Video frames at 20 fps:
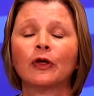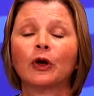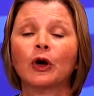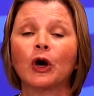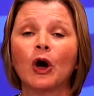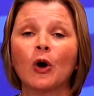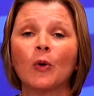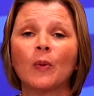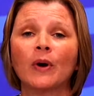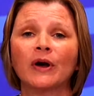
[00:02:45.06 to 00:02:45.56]
The
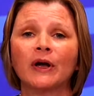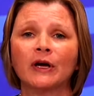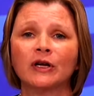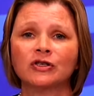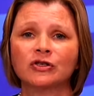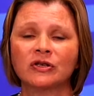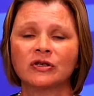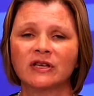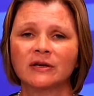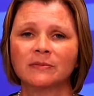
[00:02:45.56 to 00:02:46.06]
Co
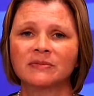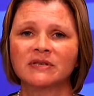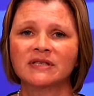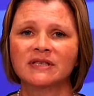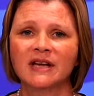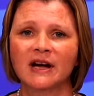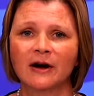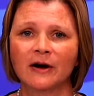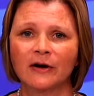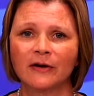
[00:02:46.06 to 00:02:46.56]
100
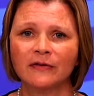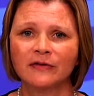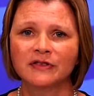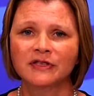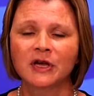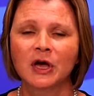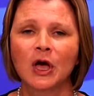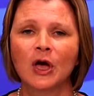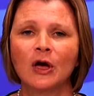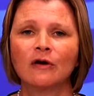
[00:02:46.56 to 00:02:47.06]

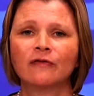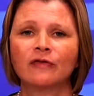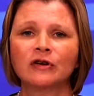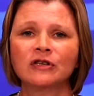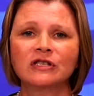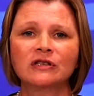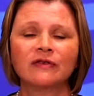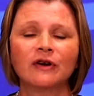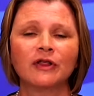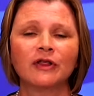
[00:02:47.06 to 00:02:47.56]
themselves,
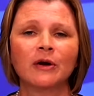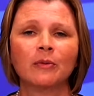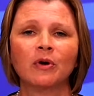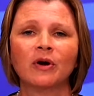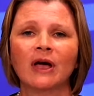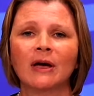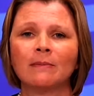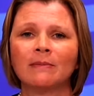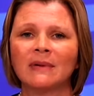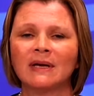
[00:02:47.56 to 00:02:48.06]
first of all, they will
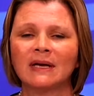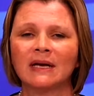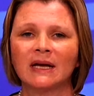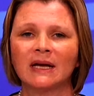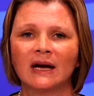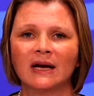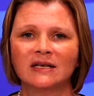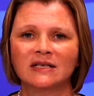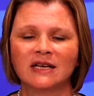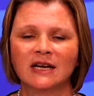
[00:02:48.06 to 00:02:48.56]
get
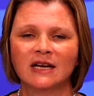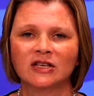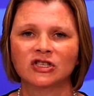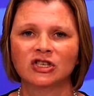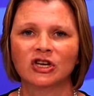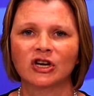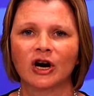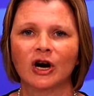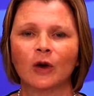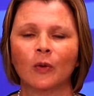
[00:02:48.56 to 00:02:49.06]
media
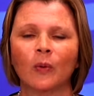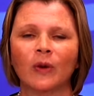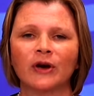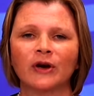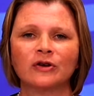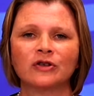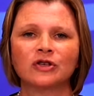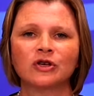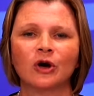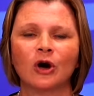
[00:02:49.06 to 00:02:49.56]
attention. Our
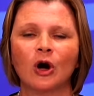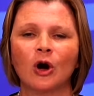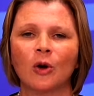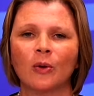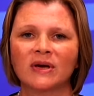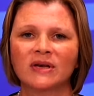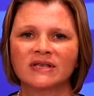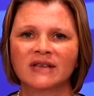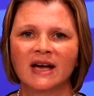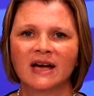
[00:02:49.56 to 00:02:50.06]
winners are
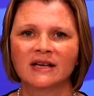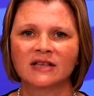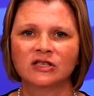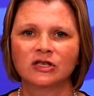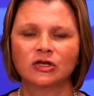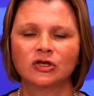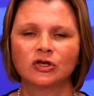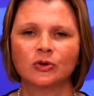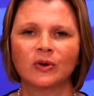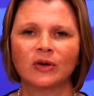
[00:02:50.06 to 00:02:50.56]
always asked
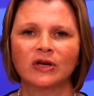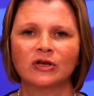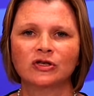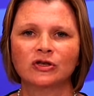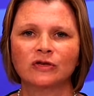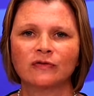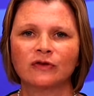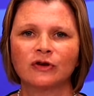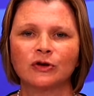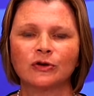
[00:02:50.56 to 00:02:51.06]
to do
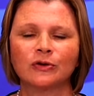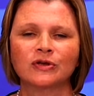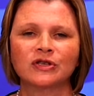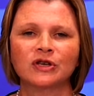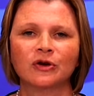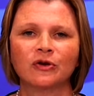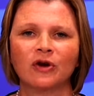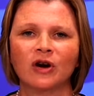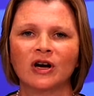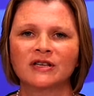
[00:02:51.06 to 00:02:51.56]
interviews
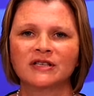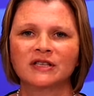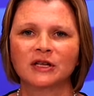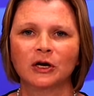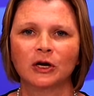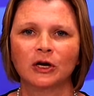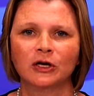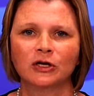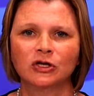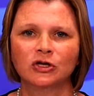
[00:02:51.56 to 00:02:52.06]
across the
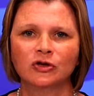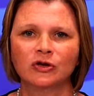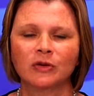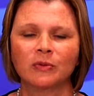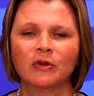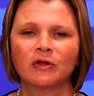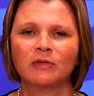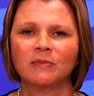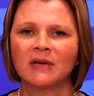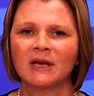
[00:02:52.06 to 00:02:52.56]
country
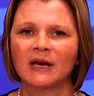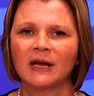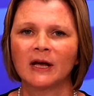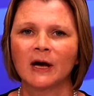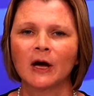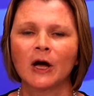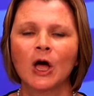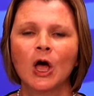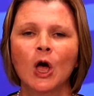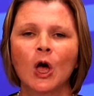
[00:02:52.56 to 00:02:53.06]
with
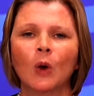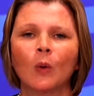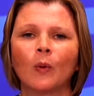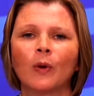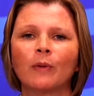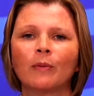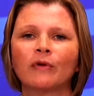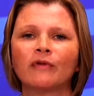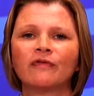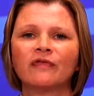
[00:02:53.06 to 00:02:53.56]
media.
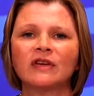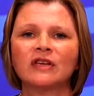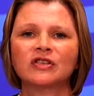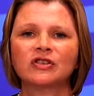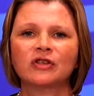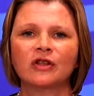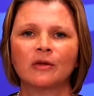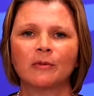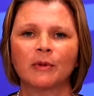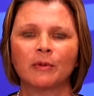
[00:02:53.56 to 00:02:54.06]
We will
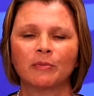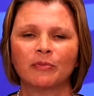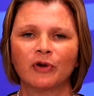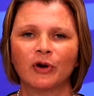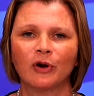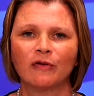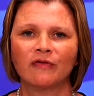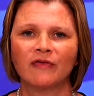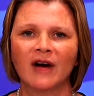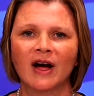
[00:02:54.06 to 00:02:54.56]
feature them in
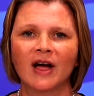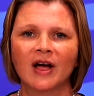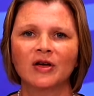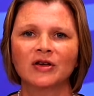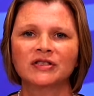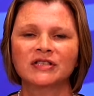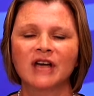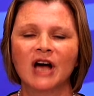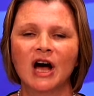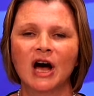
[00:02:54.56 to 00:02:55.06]

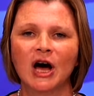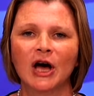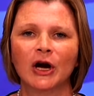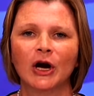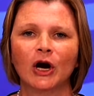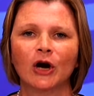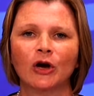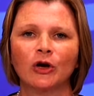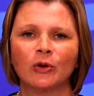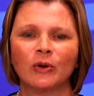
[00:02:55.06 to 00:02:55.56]
profiles on
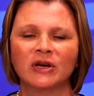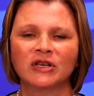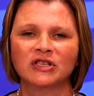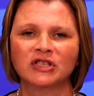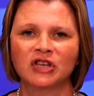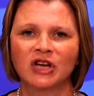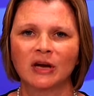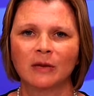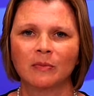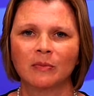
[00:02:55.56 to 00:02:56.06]
our U.S.
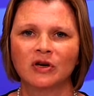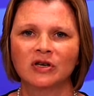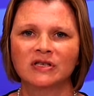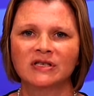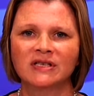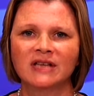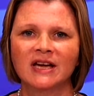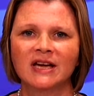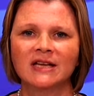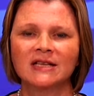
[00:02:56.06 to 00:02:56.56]
Chamber
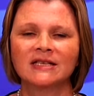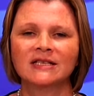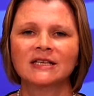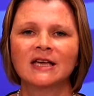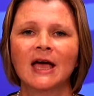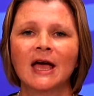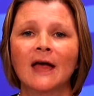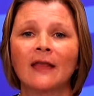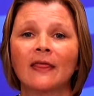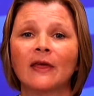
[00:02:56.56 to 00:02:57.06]

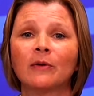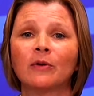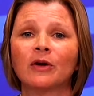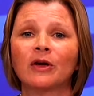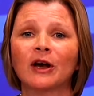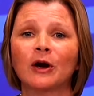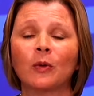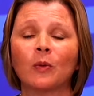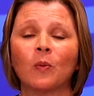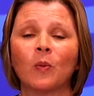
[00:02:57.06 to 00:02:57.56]
sites. They will
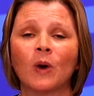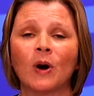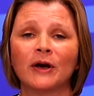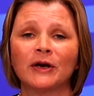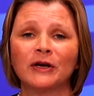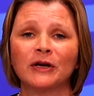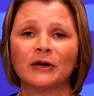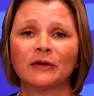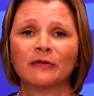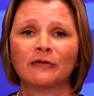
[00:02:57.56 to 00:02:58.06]
get a
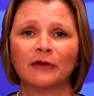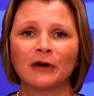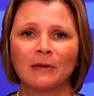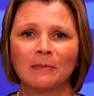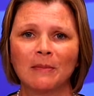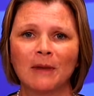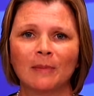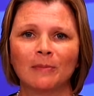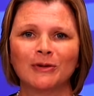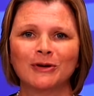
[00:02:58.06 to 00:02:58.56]
one year free
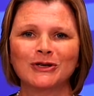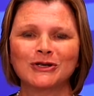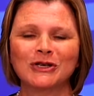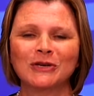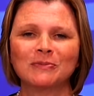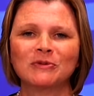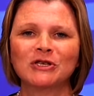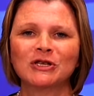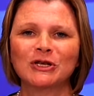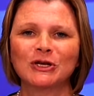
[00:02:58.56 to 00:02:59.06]

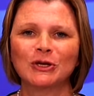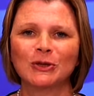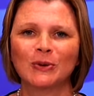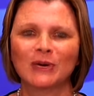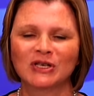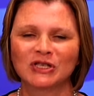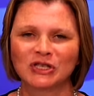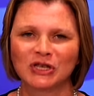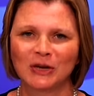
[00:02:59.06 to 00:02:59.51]
membership to the U.S.